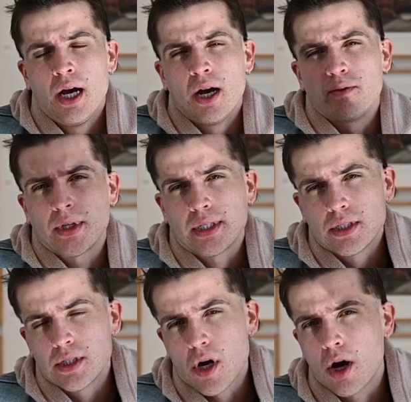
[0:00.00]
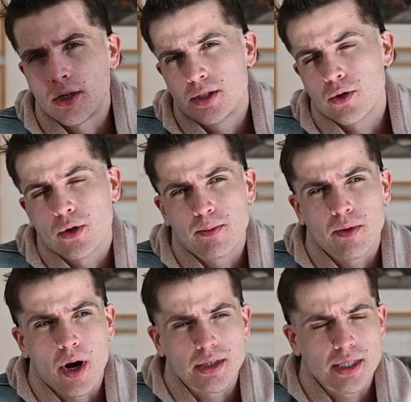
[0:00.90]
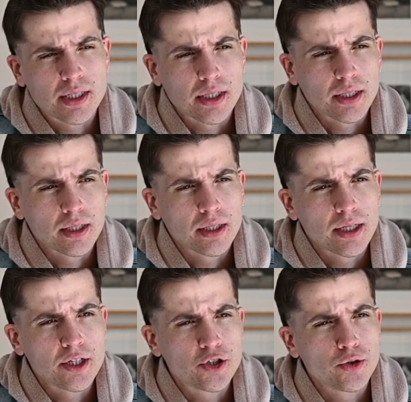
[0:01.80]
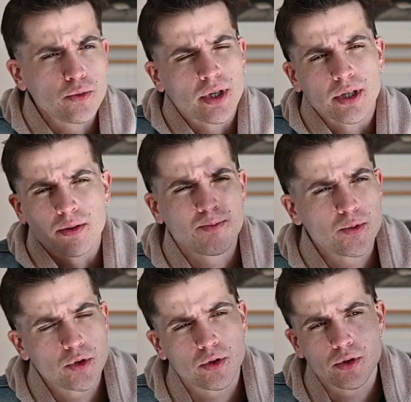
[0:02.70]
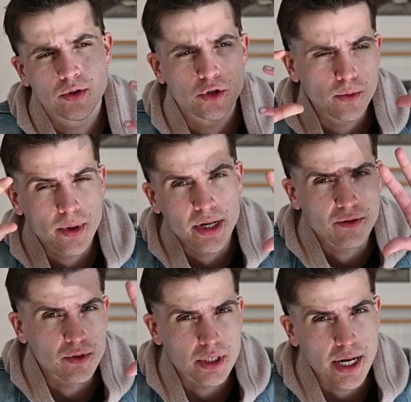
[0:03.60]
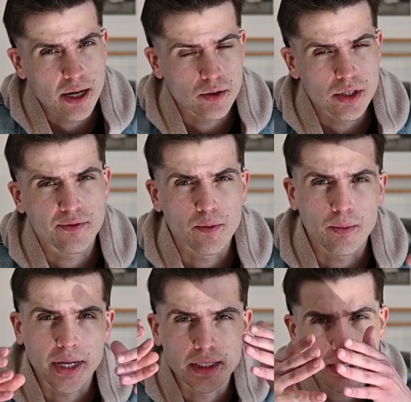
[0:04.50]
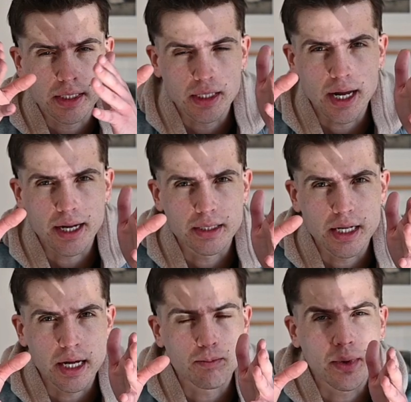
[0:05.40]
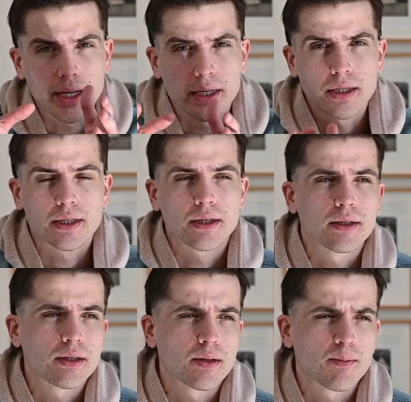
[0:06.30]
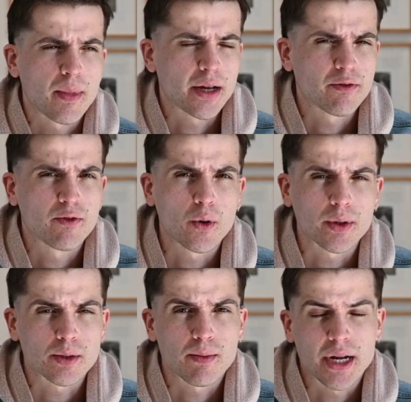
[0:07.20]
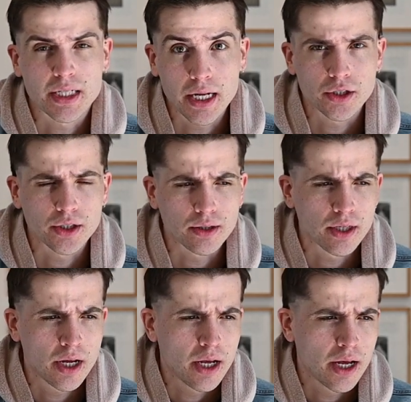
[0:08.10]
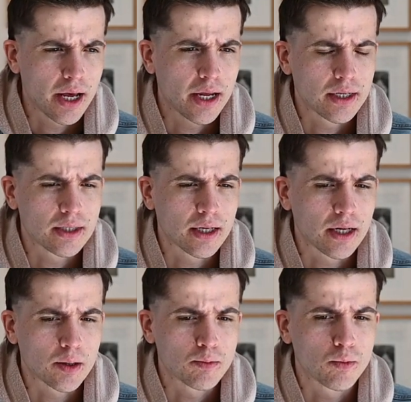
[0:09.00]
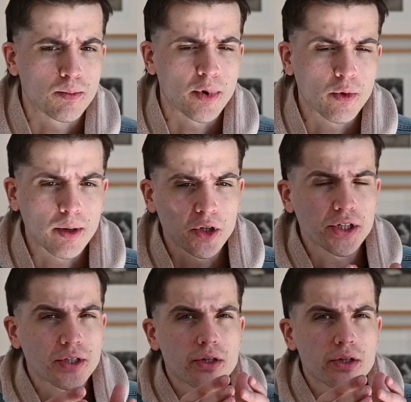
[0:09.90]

I have like this auditory processing issue where too many different sounds in different places can kind of take my focus, my attention. And but when I'm looking